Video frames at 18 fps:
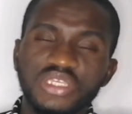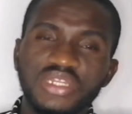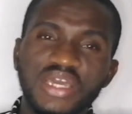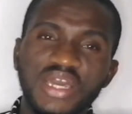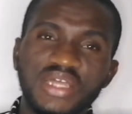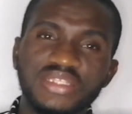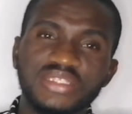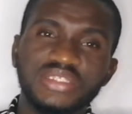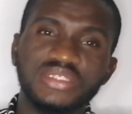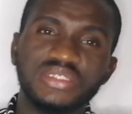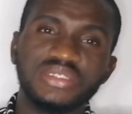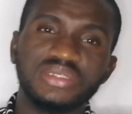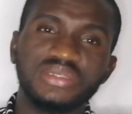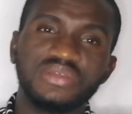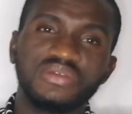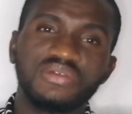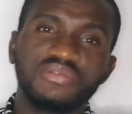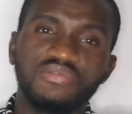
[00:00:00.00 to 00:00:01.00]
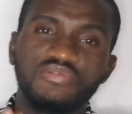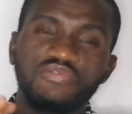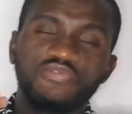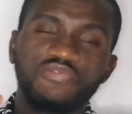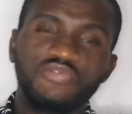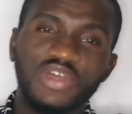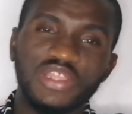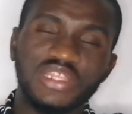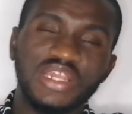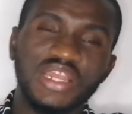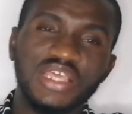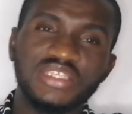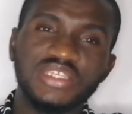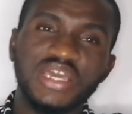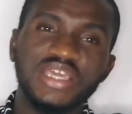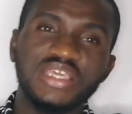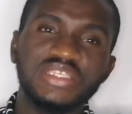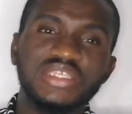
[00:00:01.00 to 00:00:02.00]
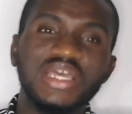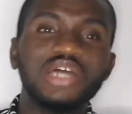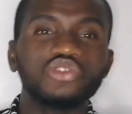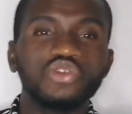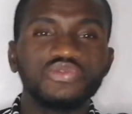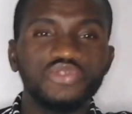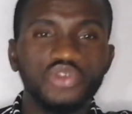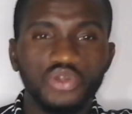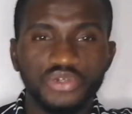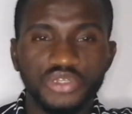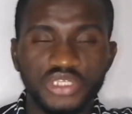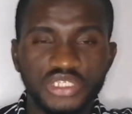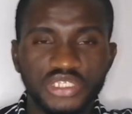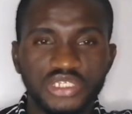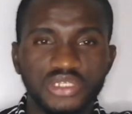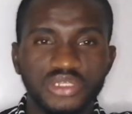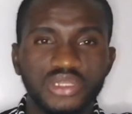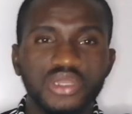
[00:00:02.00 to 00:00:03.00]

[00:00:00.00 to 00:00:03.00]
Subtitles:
that fertilizer is out of your reach,